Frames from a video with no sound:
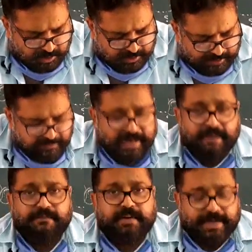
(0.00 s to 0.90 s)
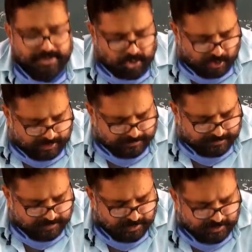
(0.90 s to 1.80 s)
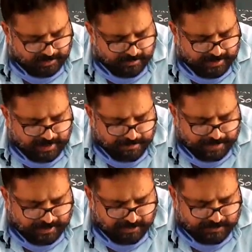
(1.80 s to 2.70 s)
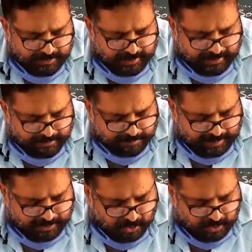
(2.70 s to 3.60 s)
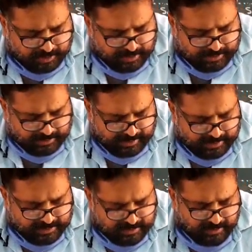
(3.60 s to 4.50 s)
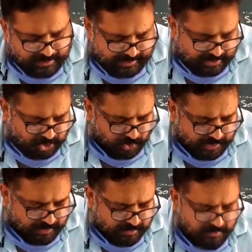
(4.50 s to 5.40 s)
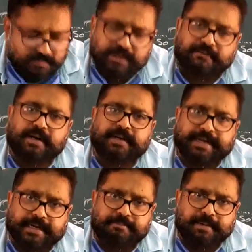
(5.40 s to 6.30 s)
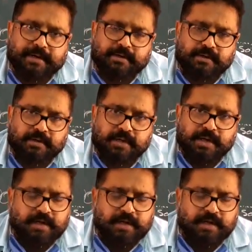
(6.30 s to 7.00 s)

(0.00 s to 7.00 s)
Then we have red soil. The remaining part of the Deccan Plateau contains red soil. We have learned Deccan Plateau.